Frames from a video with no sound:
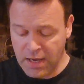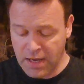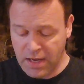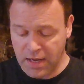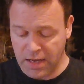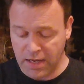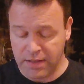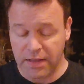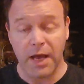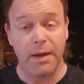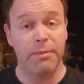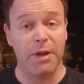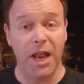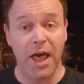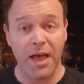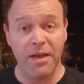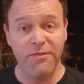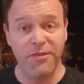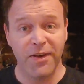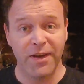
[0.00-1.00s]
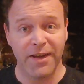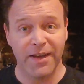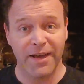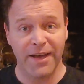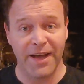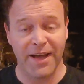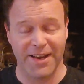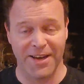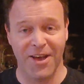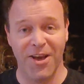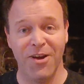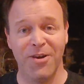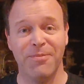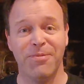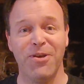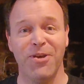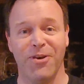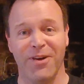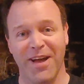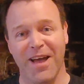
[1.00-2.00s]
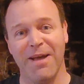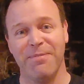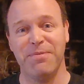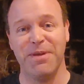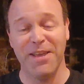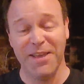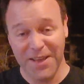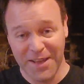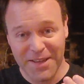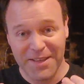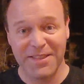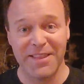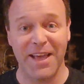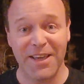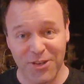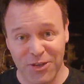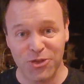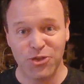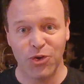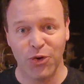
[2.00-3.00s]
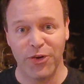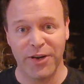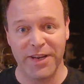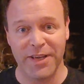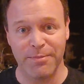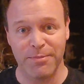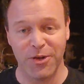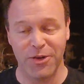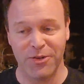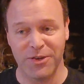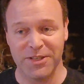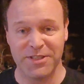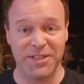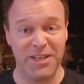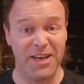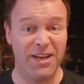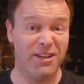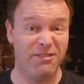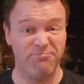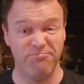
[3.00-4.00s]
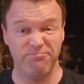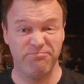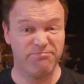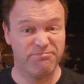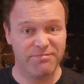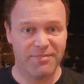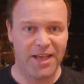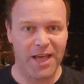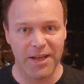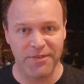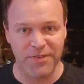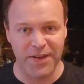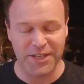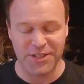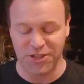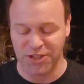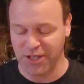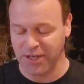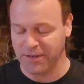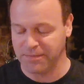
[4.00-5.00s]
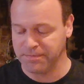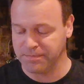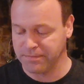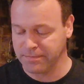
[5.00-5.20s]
uh, I'm alive and I hope you're happy that you're joining me on this little adventure.